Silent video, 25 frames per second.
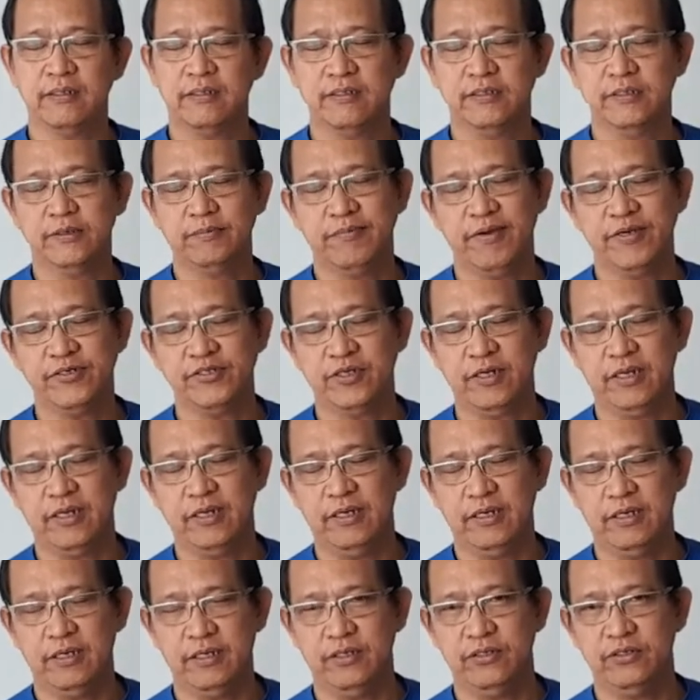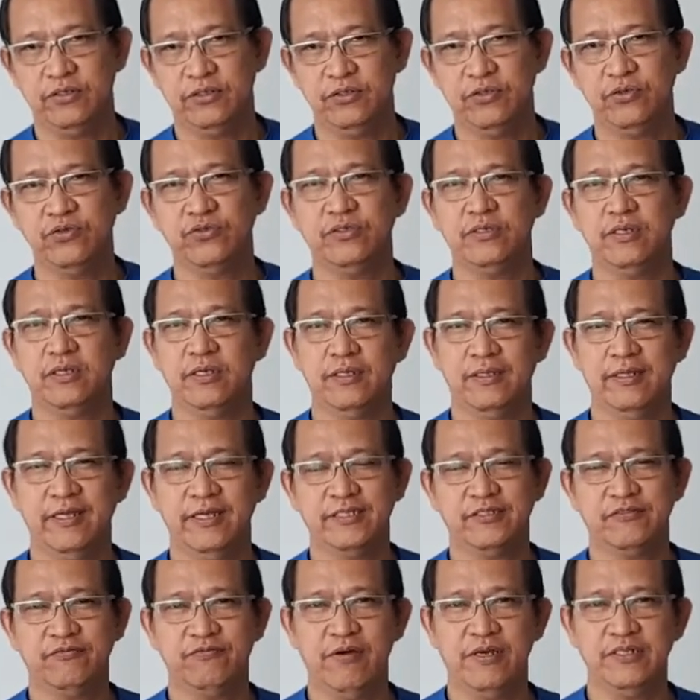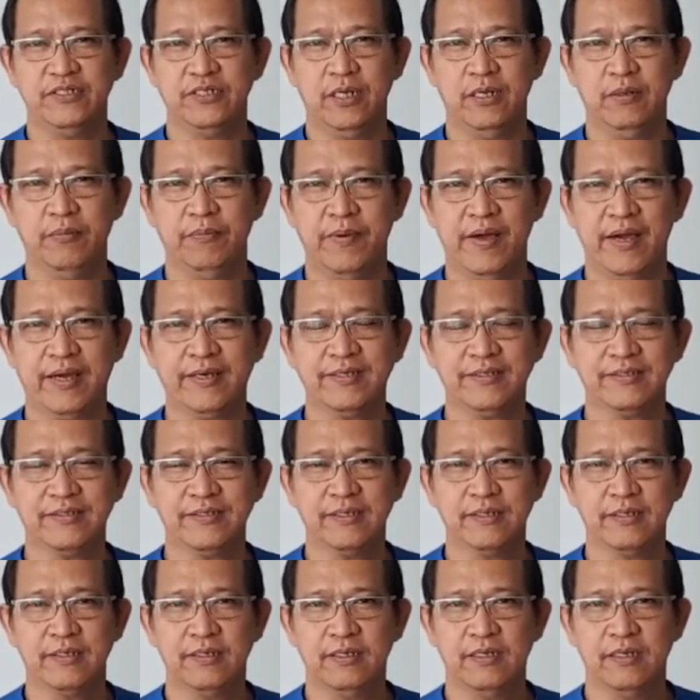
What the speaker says: especially using the special effects.